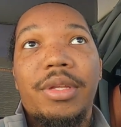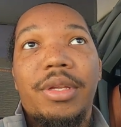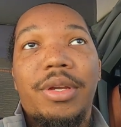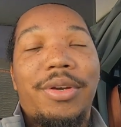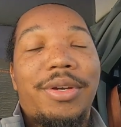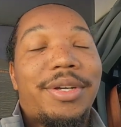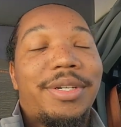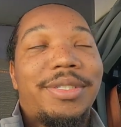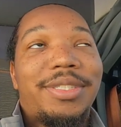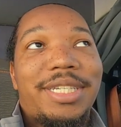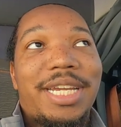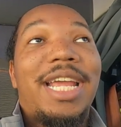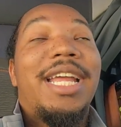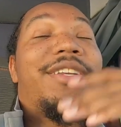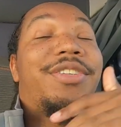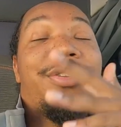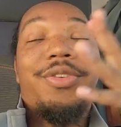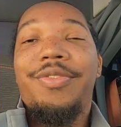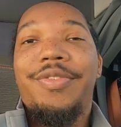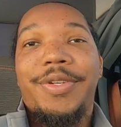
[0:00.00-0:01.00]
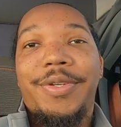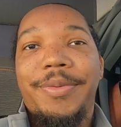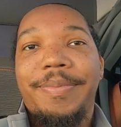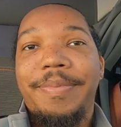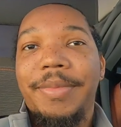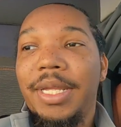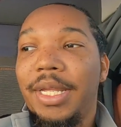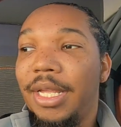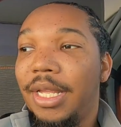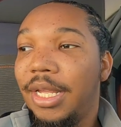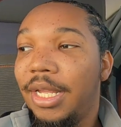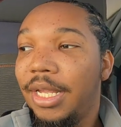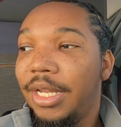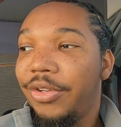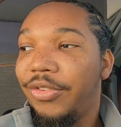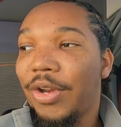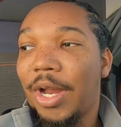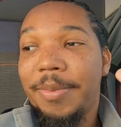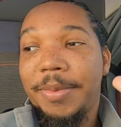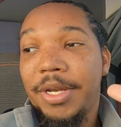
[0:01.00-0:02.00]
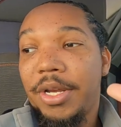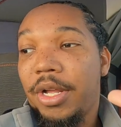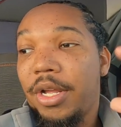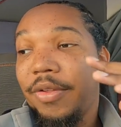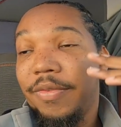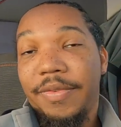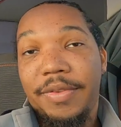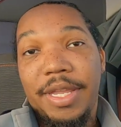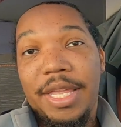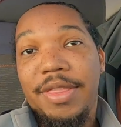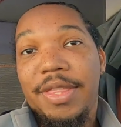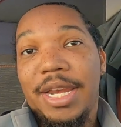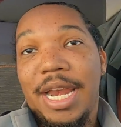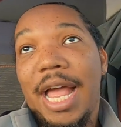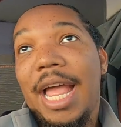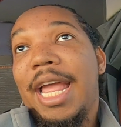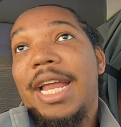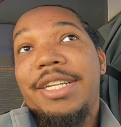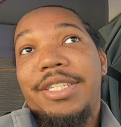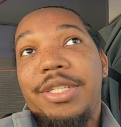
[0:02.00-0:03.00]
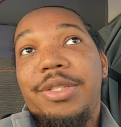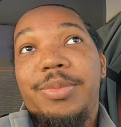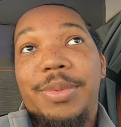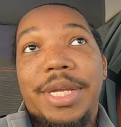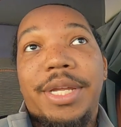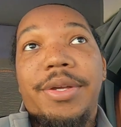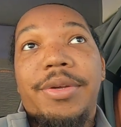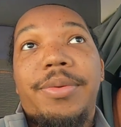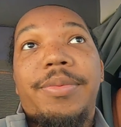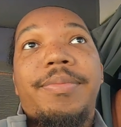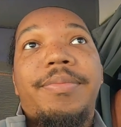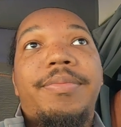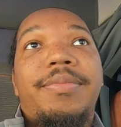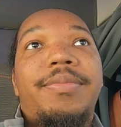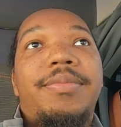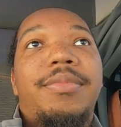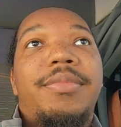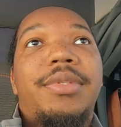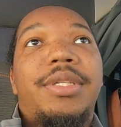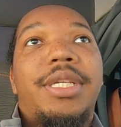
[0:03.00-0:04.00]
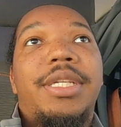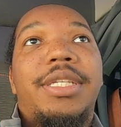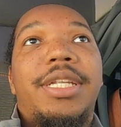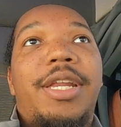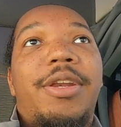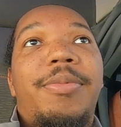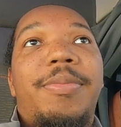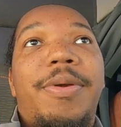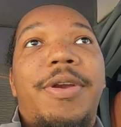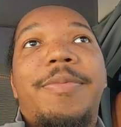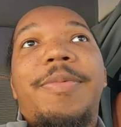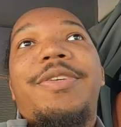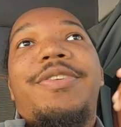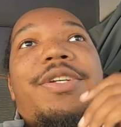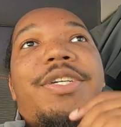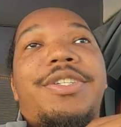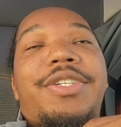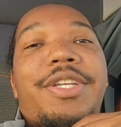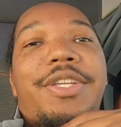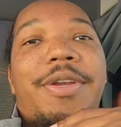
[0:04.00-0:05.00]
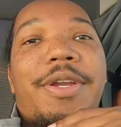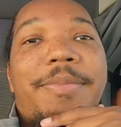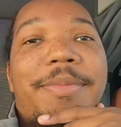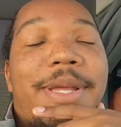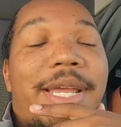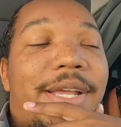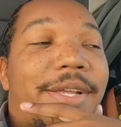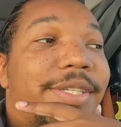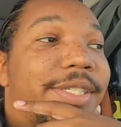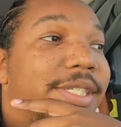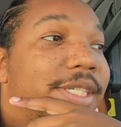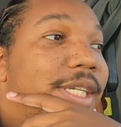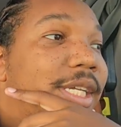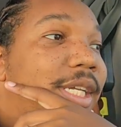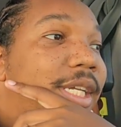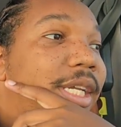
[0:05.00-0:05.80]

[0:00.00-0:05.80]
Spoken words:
it home. Dropped it off, and then I actually went home because I don't park my truck and trailer at my house.